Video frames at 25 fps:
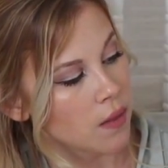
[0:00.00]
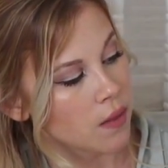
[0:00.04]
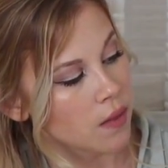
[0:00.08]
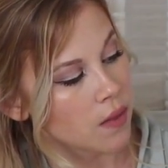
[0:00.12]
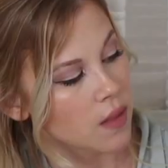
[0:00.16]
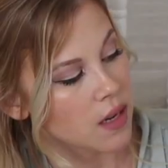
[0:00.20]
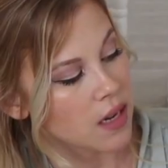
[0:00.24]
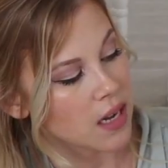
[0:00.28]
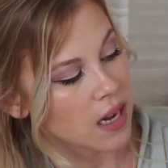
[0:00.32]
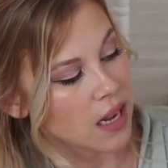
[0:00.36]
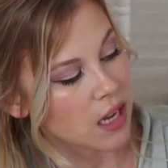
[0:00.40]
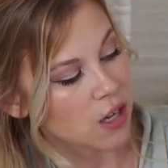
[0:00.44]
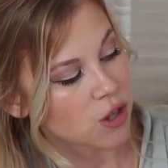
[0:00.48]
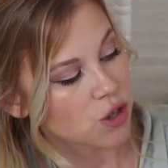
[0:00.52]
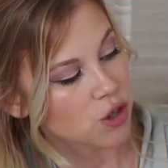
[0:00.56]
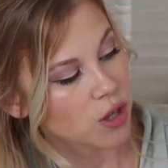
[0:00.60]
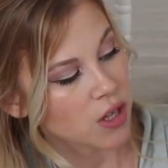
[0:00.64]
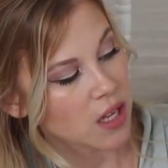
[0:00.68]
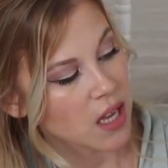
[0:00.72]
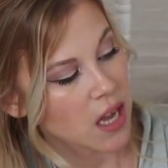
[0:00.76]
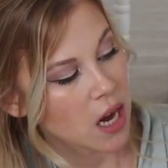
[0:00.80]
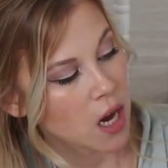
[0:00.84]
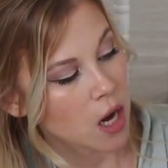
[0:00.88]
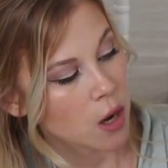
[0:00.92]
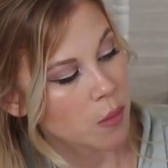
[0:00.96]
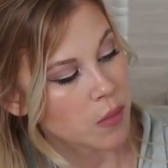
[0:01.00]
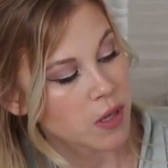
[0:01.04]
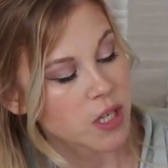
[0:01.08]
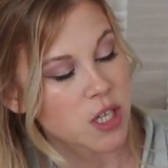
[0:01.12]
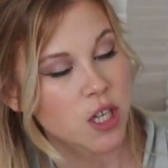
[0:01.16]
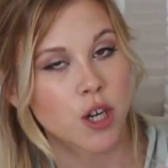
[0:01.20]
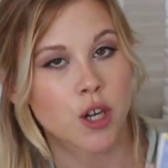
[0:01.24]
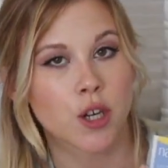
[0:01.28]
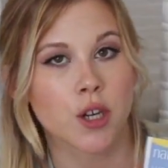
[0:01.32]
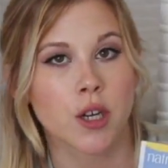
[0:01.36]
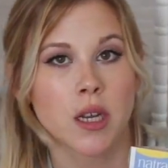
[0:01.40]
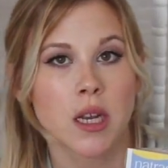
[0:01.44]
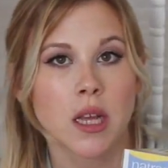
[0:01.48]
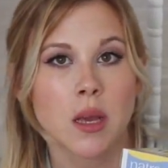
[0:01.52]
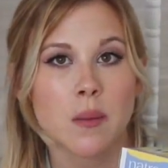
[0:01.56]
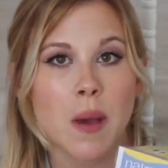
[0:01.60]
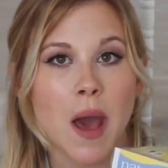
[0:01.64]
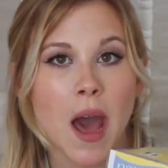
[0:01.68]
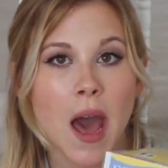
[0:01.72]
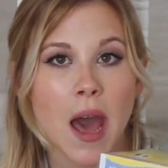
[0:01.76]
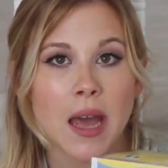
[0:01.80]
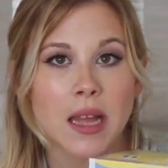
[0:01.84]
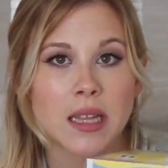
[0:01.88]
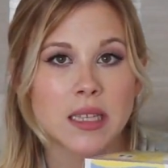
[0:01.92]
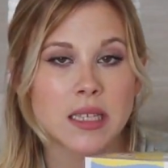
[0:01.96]
NatureCare maternity
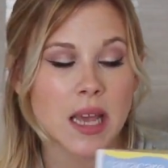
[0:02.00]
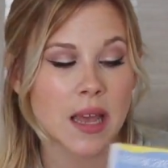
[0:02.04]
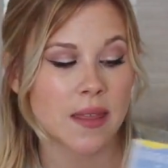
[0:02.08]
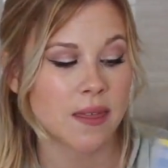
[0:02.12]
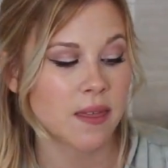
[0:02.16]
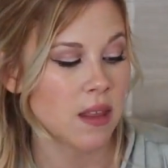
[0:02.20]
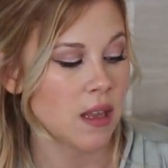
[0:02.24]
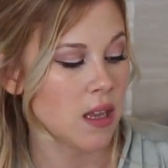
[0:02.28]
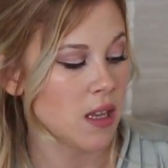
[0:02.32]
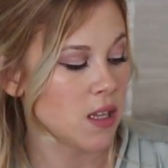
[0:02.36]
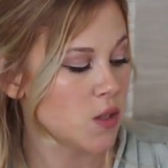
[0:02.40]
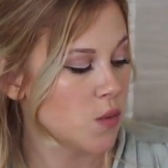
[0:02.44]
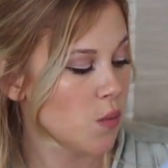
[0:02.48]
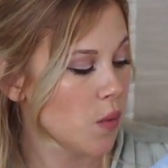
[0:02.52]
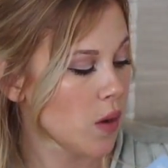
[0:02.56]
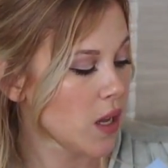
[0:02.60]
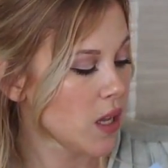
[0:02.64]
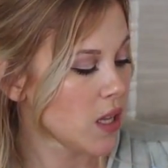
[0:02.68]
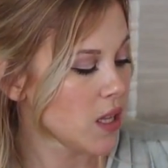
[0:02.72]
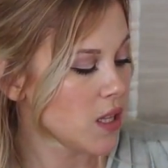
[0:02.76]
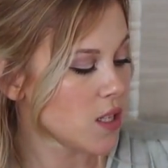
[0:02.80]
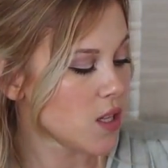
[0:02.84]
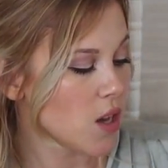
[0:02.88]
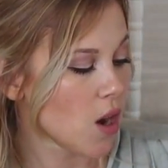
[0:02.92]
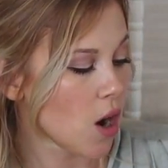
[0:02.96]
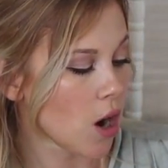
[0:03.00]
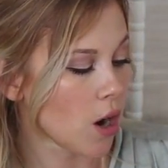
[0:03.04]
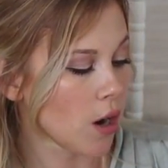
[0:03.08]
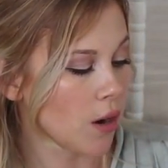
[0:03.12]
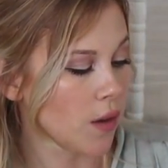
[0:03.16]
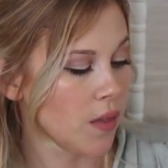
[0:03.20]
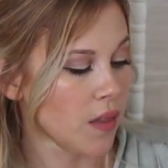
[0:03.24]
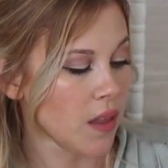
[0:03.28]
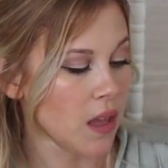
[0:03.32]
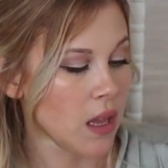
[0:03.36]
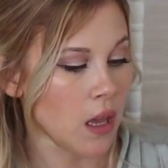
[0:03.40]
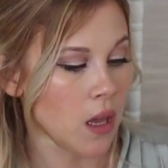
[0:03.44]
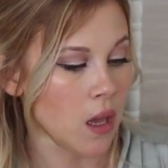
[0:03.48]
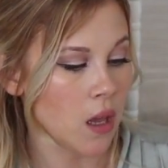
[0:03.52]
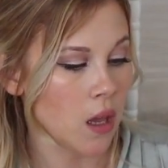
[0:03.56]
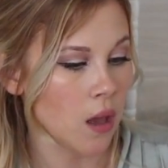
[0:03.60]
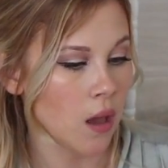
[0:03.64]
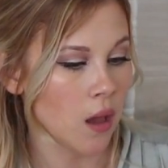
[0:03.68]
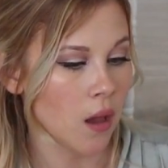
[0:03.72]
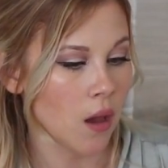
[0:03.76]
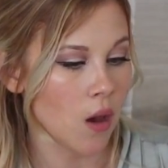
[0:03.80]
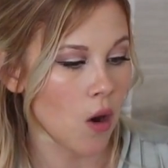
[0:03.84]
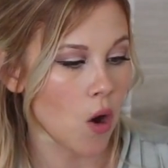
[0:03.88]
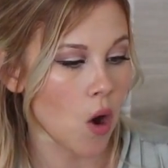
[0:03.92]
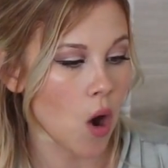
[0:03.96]
pads, and these ones are
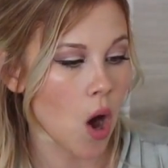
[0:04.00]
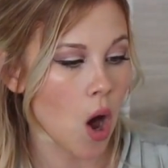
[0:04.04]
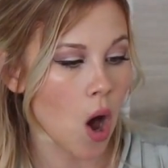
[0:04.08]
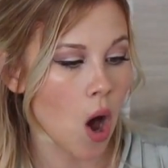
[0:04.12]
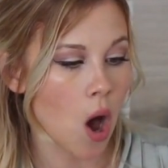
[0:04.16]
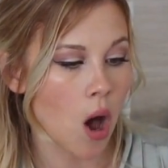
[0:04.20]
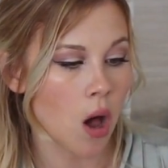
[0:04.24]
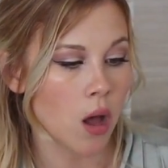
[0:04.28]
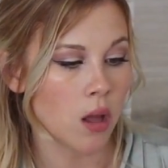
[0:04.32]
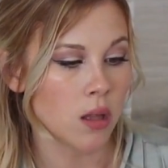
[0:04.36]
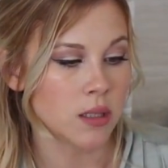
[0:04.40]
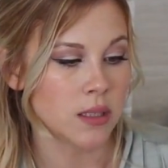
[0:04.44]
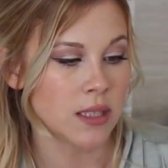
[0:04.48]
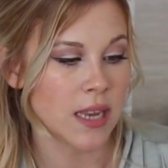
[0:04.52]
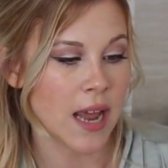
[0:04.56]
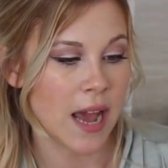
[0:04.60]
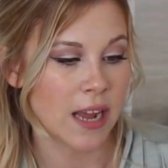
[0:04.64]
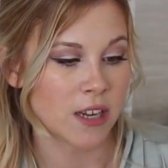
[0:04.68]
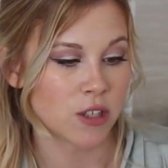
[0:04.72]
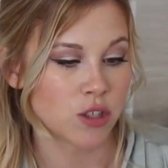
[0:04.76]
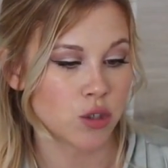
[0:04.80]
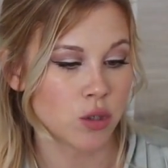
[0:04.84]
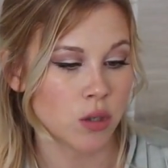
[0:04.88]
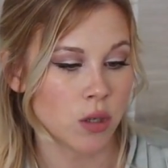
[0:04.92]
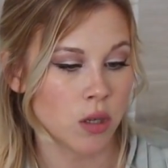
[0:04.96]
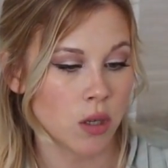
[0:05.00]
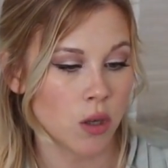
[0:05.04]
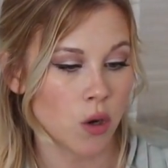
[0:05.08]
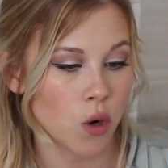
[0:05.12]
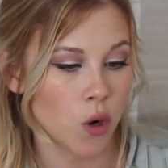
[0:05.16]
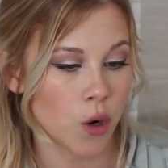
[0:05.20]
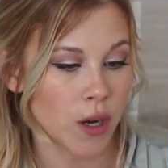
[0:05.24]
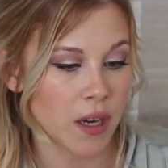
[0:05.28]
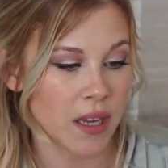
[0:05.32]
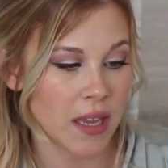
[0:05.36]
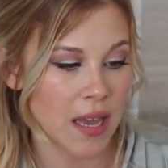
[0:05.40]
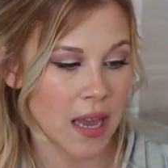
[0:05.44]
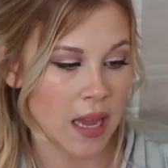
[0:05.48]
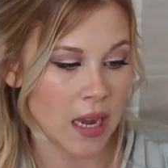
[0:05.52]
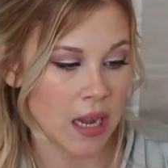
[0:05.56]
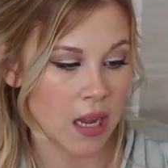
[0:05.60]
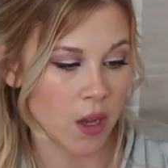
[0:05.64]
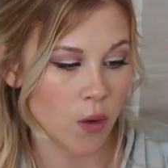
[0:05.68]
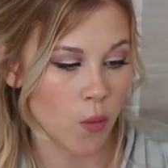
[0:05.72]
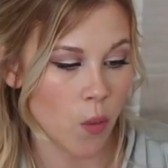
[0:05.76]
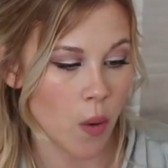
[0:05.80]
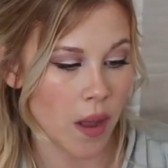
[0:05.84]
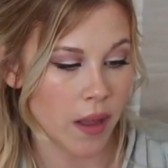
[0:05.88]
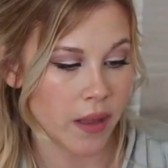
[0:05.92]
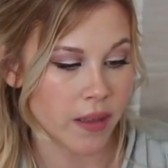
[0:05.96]
the all natural
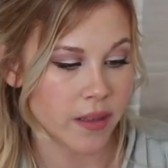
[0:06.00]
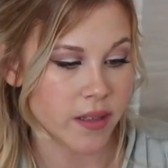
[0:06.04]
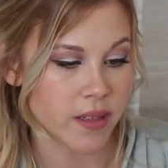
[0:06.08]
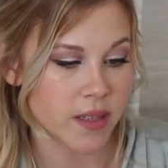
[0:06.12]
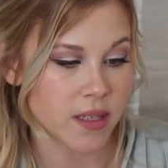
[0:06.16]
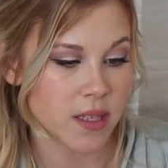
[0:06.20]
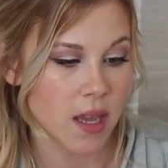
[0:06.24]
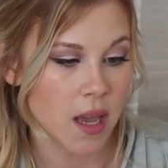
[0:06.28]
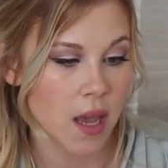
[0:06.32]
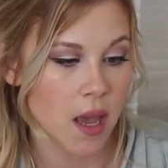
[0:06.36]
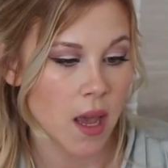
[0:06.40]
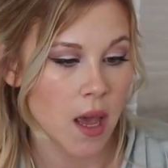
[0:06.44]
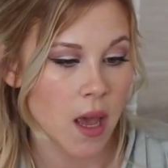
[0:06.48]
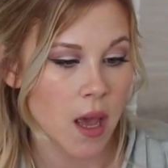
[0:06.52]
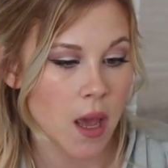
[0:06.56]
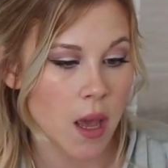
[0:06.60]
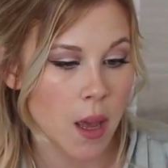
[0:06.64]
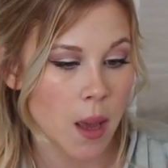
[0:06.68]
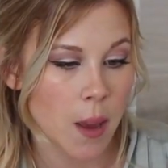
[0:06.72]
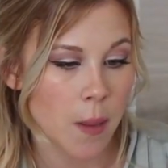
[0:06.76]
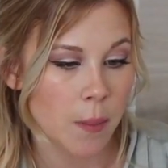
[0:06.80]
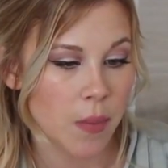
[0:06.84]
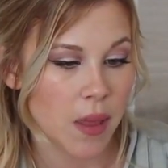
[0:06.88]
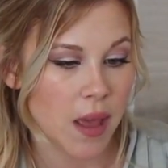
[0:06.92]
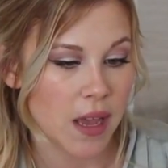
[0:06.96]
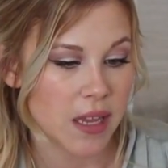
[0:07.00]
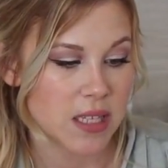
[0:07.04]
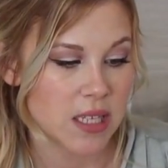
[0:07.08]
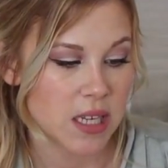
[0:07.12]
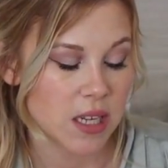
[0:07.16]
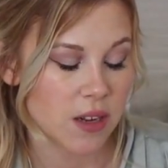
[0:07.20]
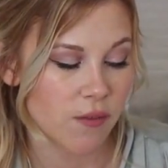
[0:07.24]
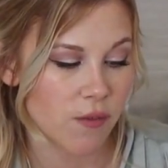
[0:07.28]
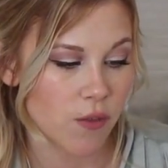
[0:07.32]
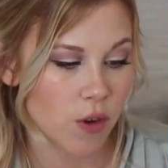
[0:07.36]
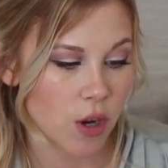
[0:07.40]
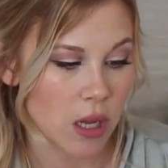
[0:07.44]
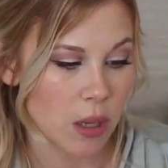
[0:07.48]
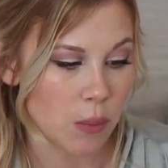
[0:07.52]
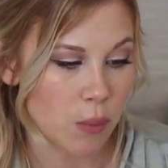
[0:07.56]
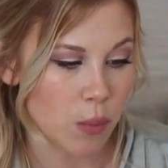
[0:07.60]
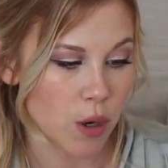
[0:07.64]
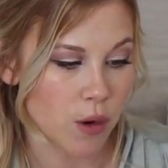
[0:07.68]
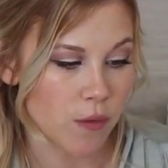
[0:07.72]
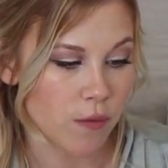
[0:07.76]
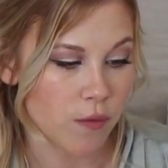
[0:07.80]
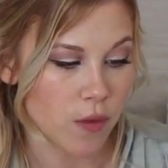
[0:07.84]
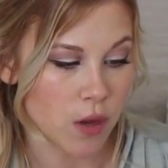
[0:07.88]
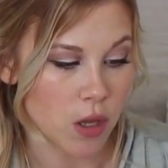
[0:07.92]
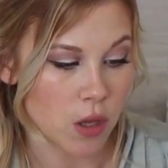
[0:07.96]
organic ones, plastic free,
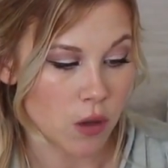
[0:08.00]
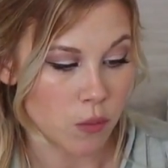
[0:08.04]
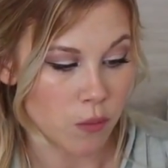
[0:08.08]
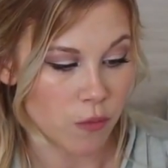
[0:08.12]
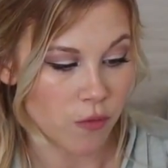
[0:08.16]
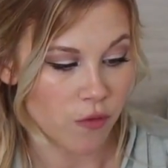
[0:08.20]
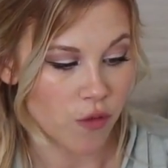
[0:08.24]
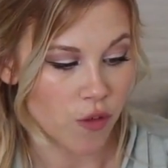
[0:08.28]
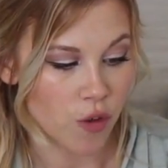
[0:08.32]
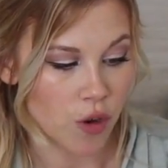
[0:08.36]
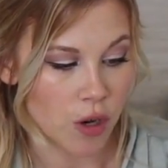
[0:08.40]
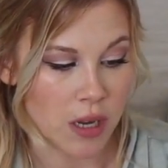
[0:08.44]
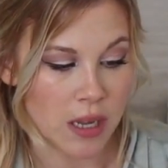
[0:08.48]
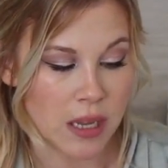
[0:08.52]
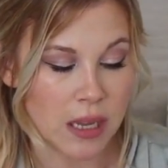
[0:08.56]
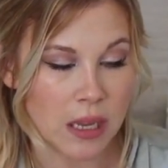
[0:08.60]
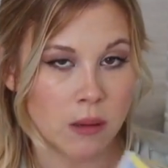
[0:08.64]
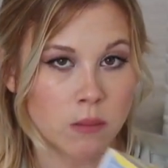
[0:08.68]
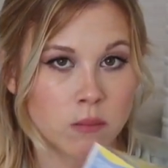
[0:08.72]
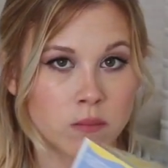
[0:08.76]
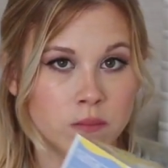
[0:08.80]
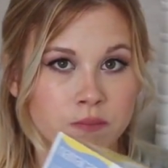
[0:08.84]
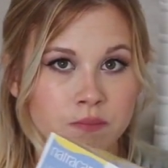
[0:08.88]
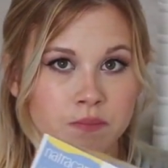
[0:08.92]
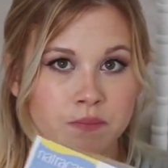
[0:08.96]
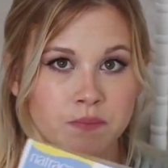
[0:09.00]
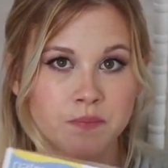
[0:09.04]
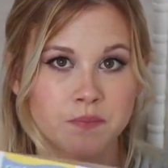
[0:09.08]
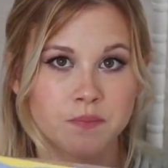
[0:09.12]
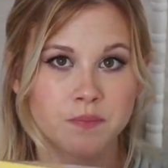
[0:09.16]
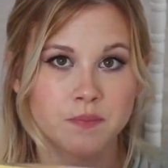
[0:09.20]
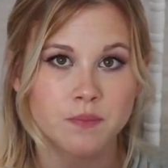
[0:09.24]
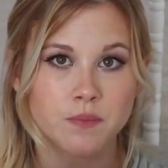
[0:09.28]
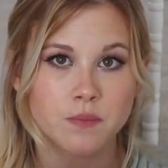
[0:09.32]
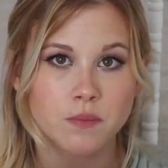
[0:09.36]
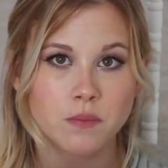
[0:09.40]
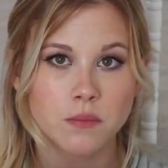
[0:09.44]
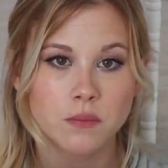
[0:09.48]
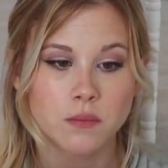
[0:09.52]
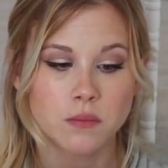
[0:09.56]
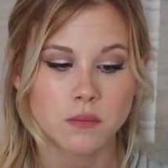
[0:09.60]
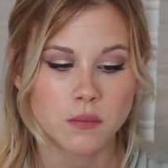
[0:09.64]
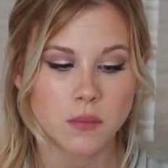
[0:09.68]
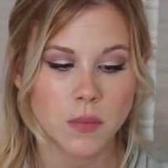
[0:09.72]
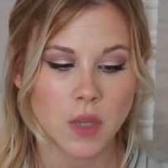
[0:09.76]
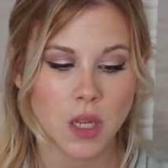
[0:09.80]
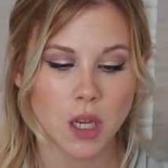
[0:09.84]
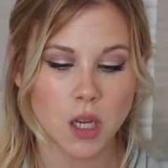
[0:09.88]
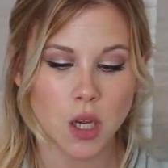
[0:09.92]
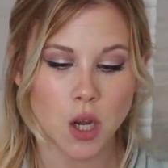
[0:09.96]
perfume free,
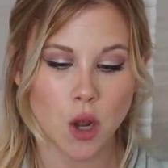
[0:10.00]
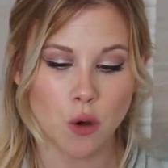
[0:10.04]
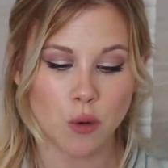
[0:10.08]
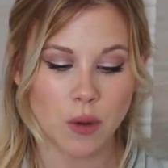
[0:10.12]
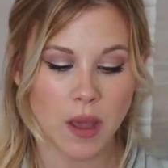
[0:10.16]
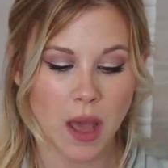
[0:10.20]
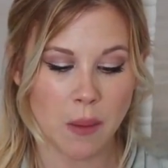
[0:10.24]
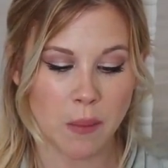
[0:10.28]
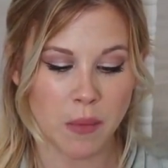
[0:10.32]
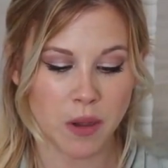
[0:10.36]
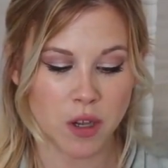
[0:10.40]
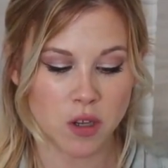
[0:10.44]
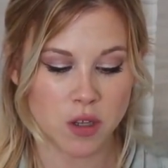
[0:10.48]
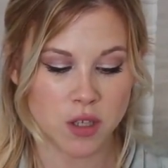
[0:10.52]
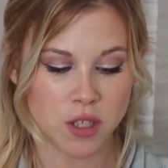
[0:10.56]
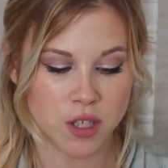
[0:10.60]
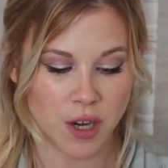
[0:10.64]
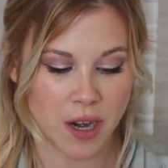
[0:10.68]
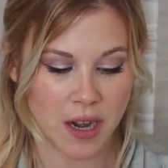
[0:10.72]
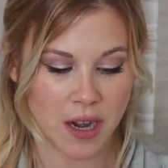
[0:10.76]
no chemicals or